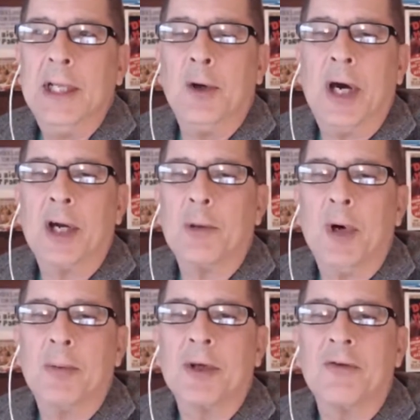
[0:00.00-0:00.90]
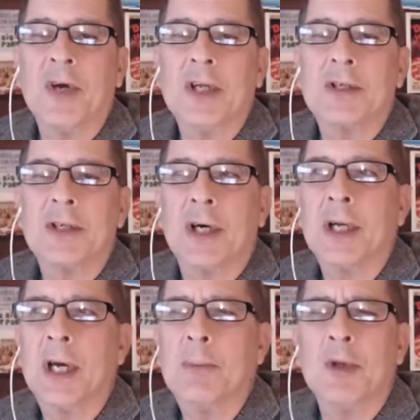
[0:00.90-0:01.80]
out at public events on,
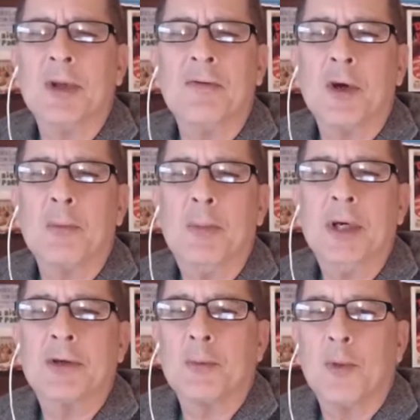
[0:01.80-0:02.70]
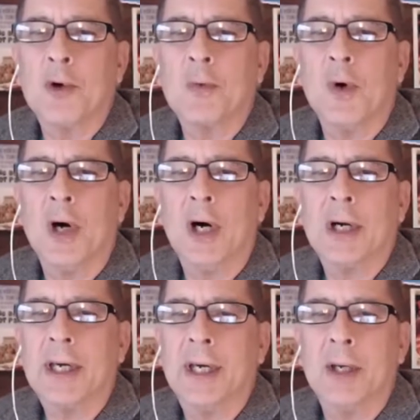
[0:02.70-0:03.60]
I believe, their beach or
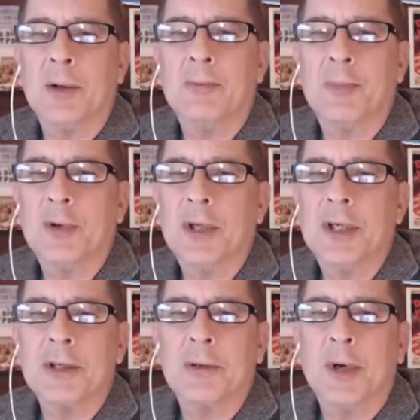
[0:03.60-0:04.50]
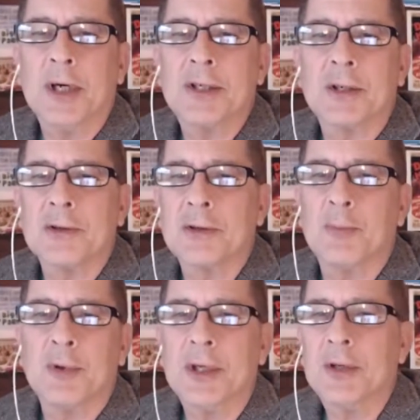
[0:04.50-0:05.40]
boardwalk, and police on bicycles
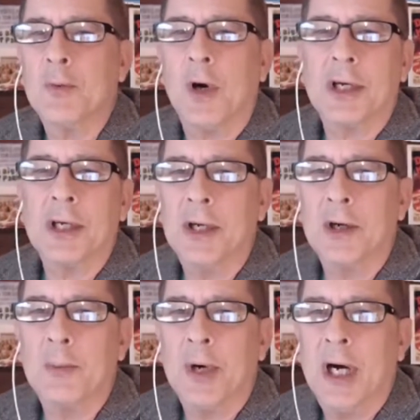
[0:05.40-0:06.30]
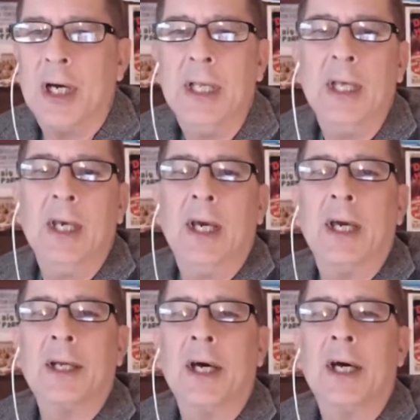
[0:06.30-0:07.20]
and police walking nearby
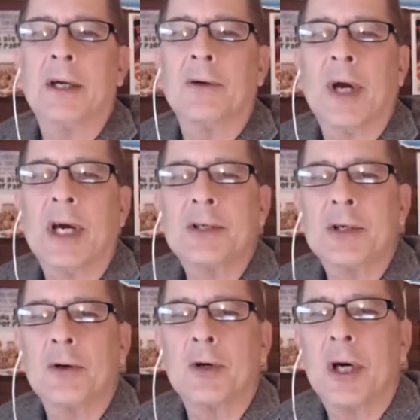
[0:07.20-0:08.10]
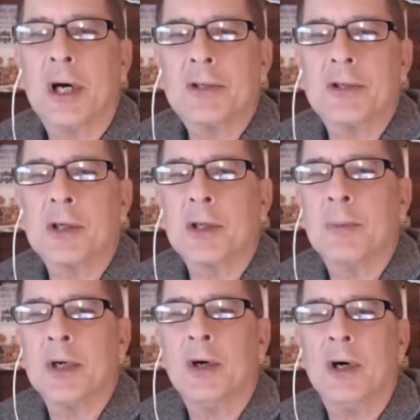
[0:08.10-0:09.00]
and not harassing or accosting
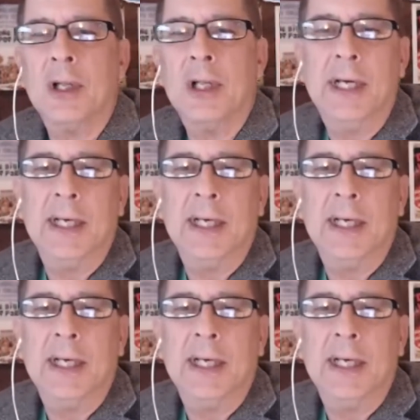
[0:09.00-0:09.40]
them at all.